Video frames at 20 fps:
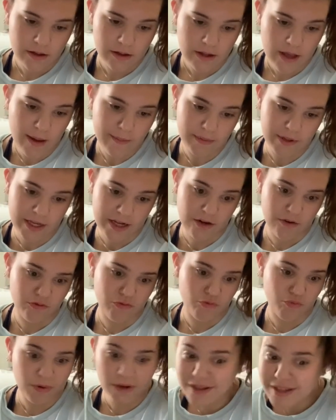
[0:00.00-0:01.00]
Emily,
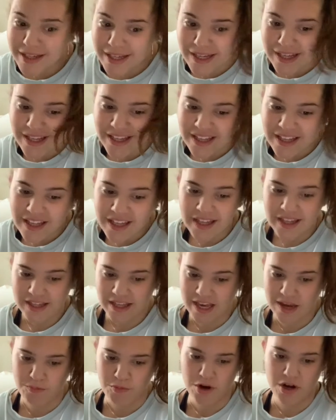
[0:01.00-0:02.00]
really?
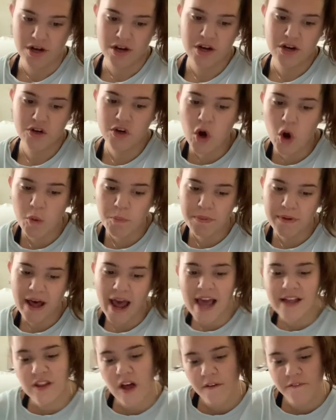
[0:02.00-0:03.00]
Camryn, nope,
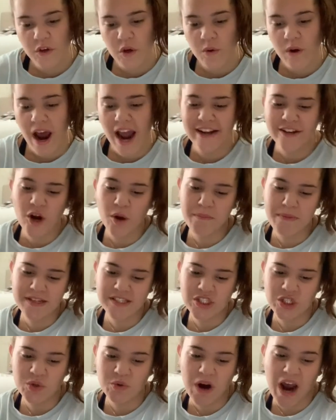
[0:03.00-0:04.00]
I love you, I don't
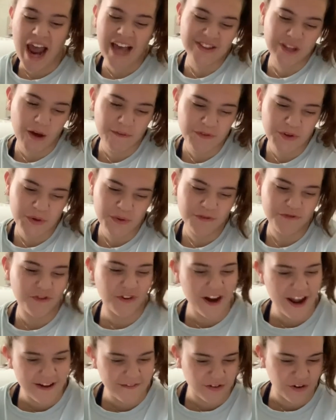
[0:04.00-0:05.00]
miss you, I love you
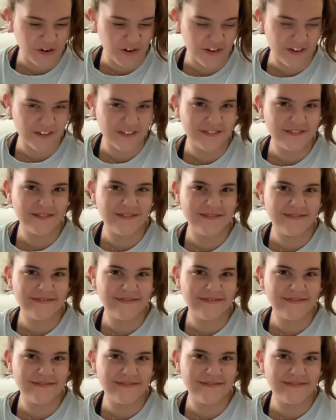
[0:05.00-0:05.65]
forever.